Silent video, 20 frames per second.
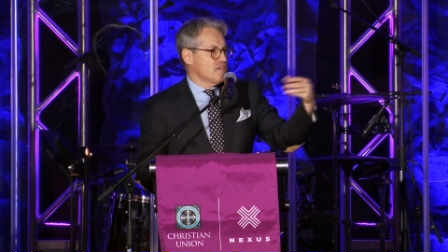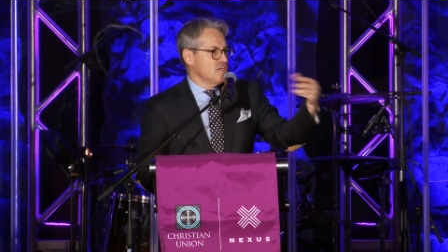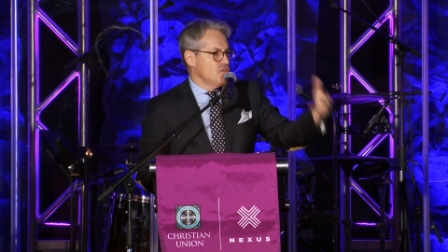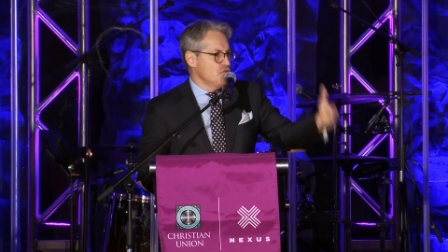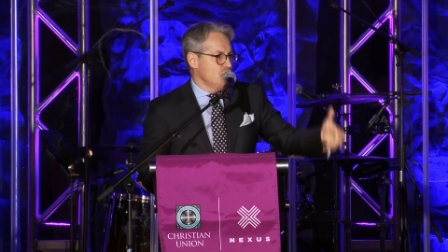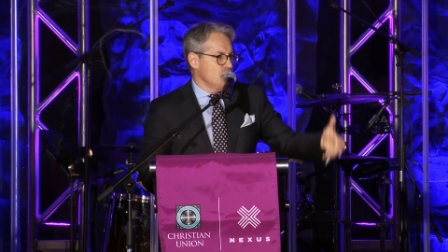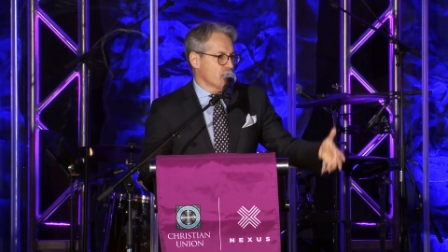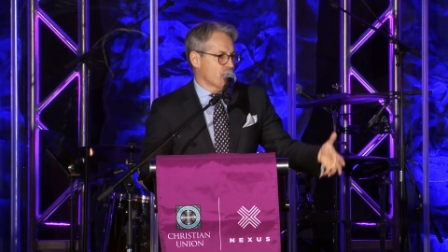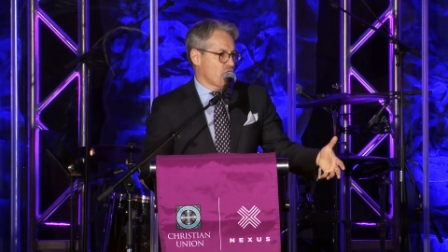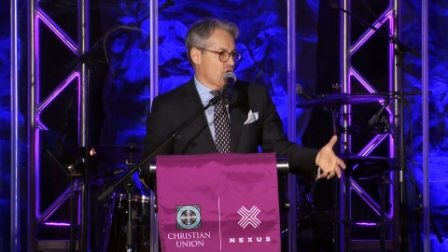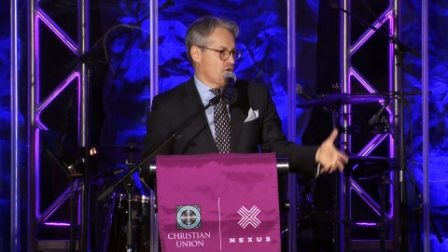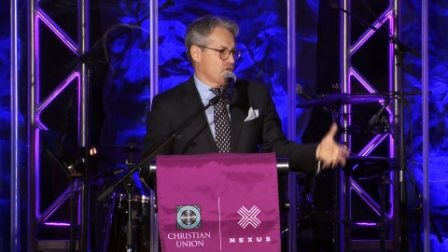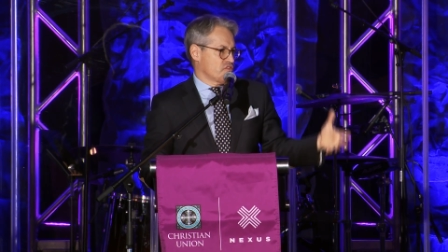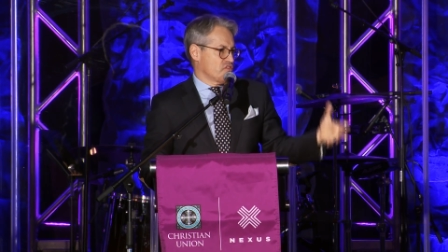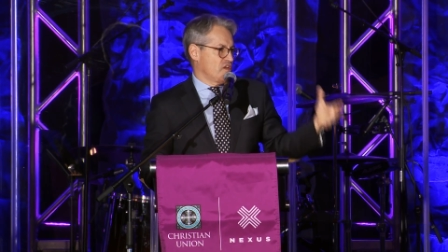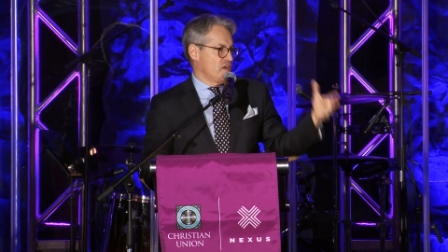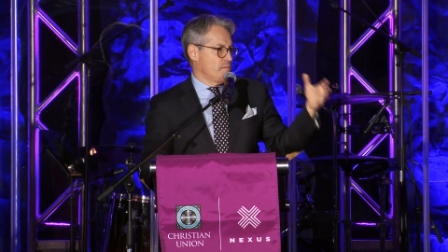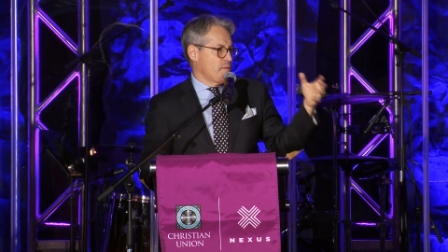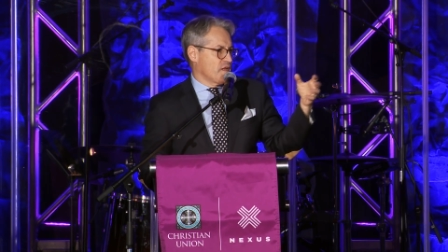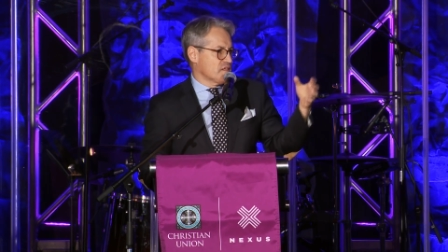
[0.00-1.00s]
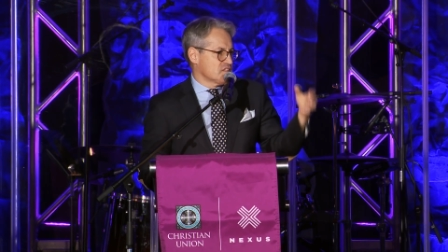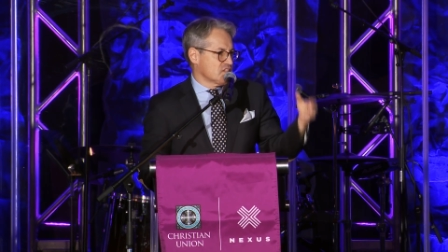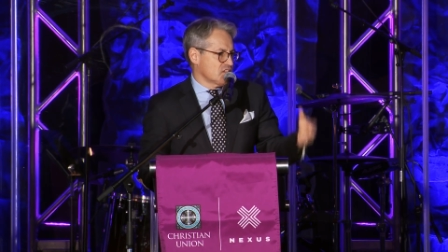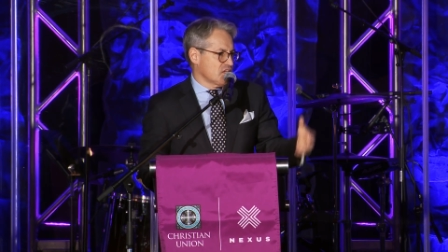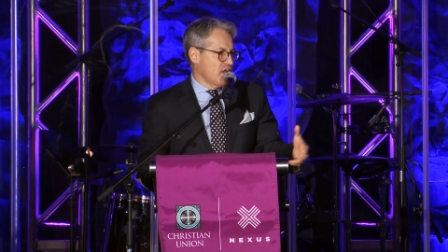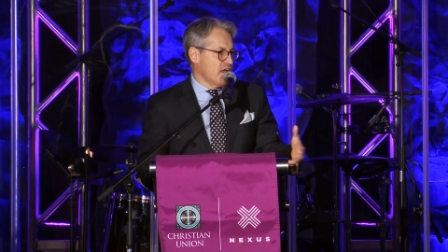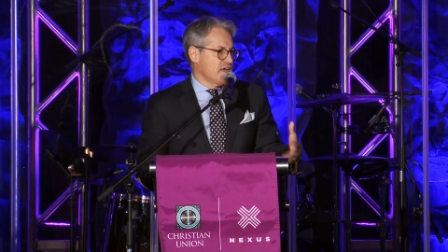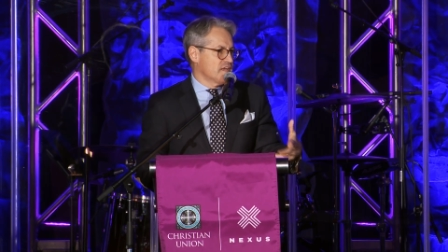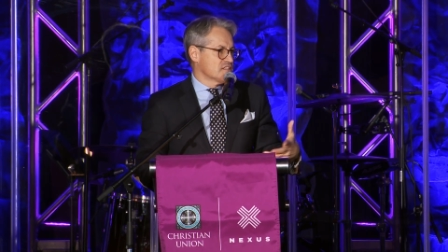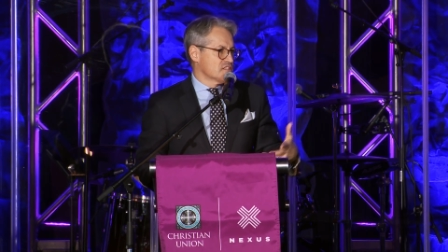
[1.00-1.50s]
the universe and about
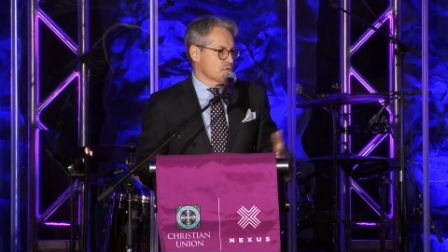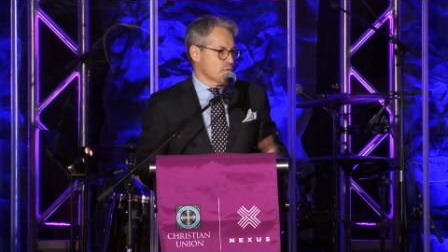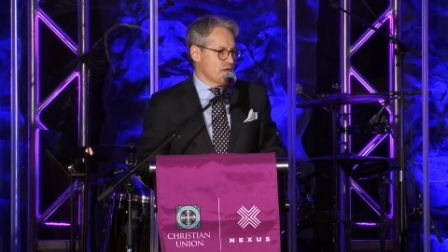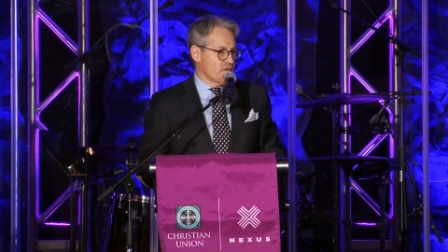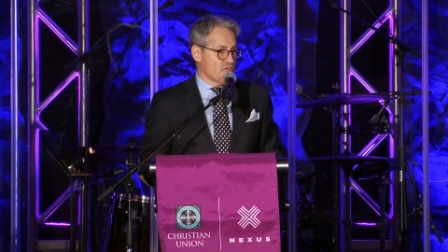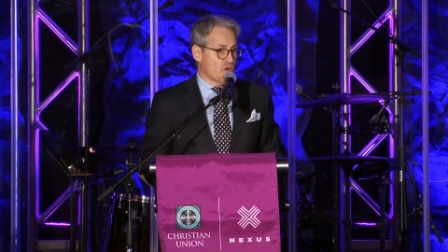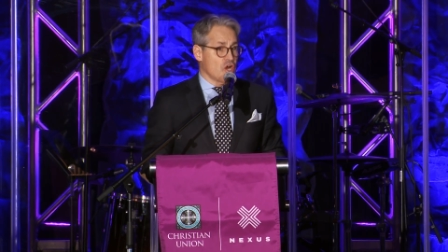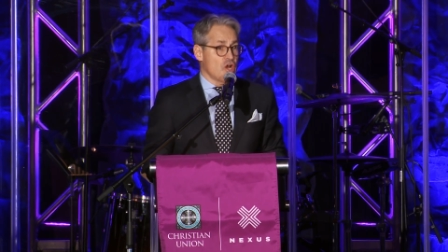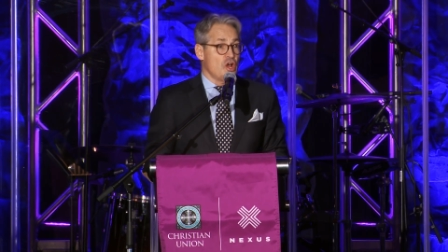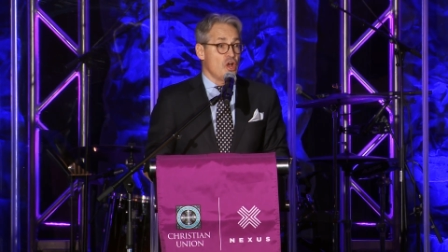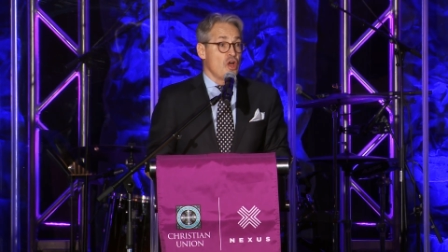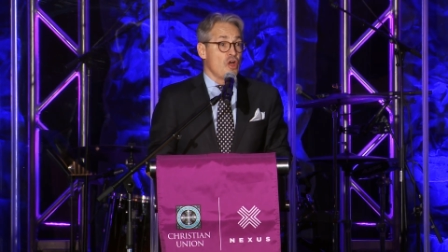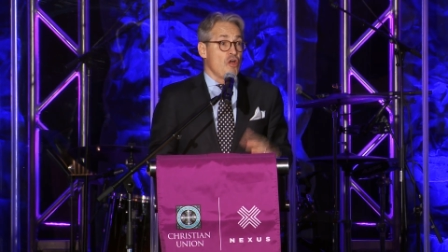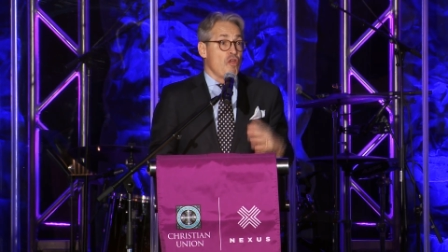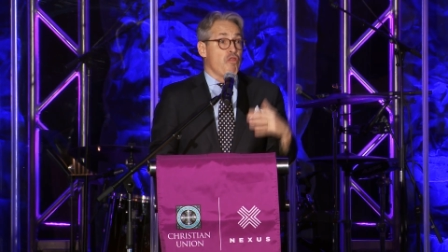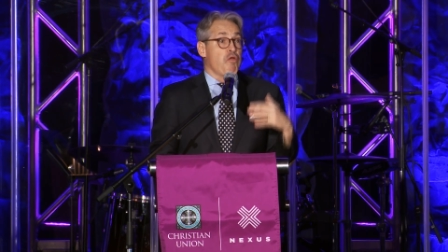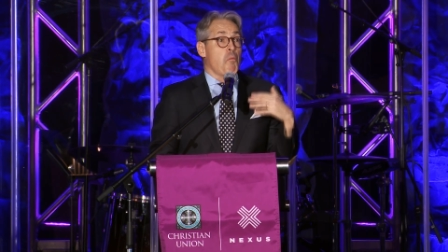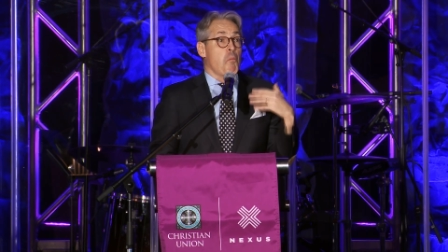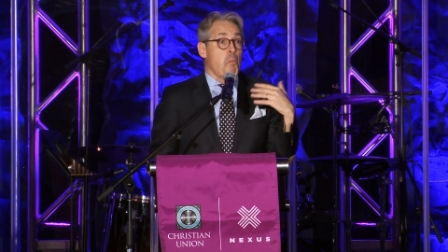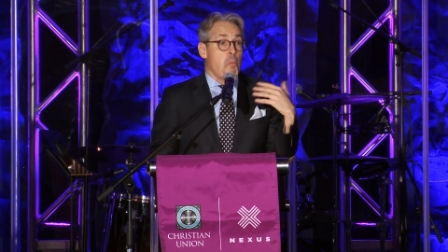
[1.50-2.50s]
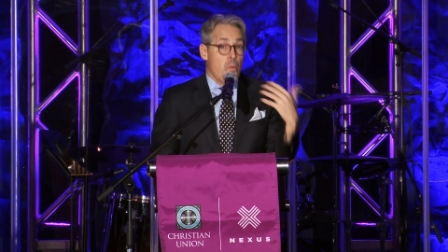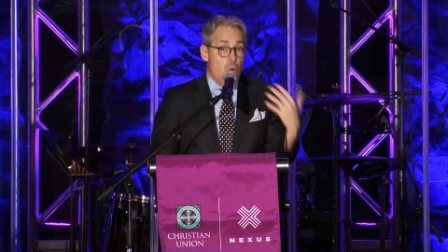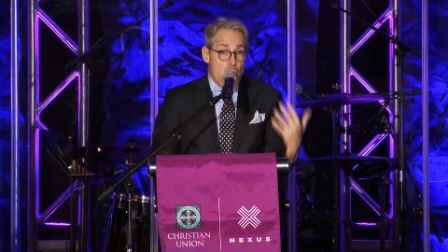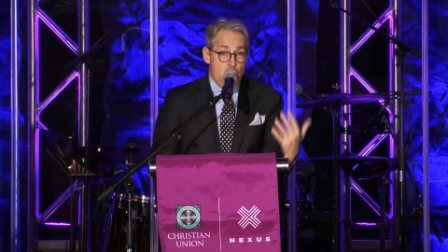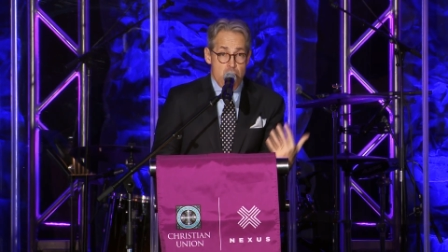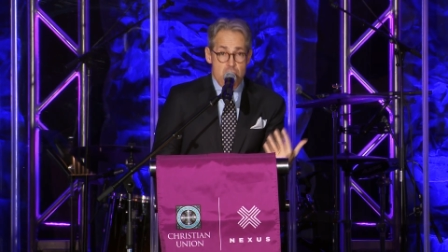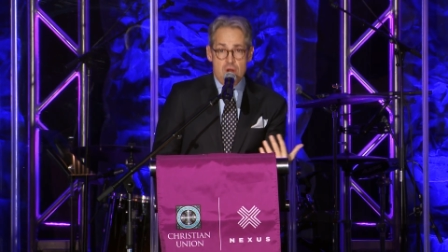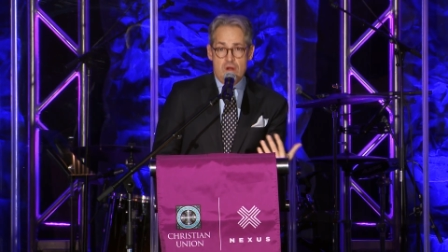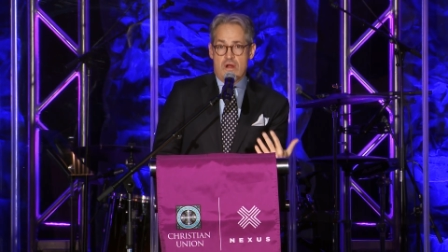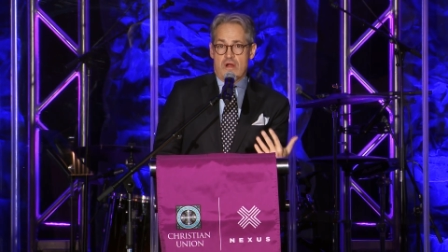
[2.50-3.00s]
science or whatever, the
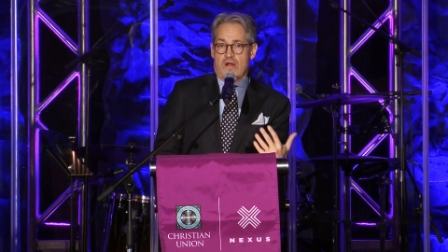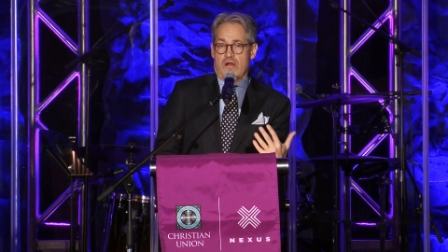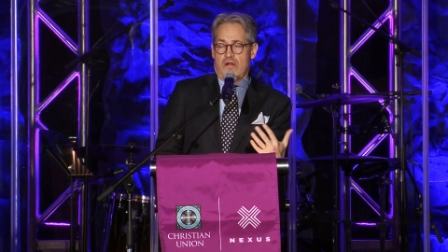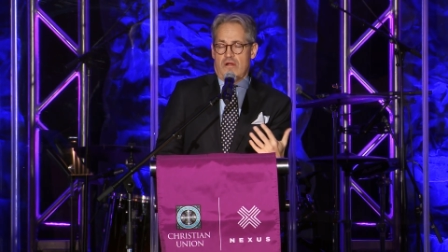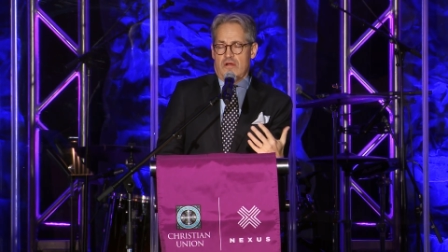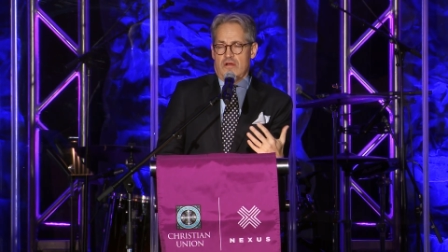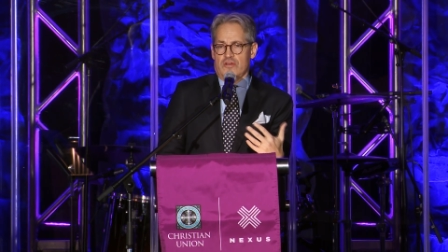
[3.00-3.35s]
more